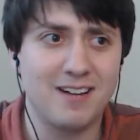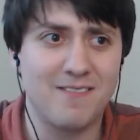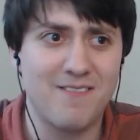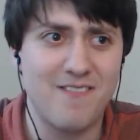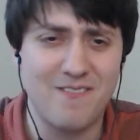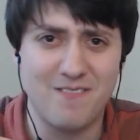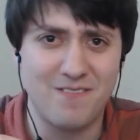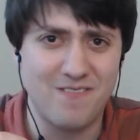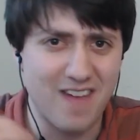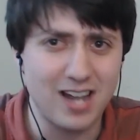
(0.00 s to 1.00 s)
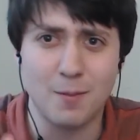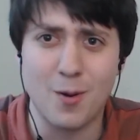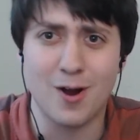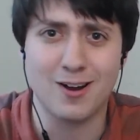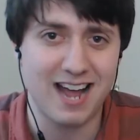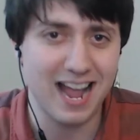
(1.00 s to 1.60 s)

fell apart.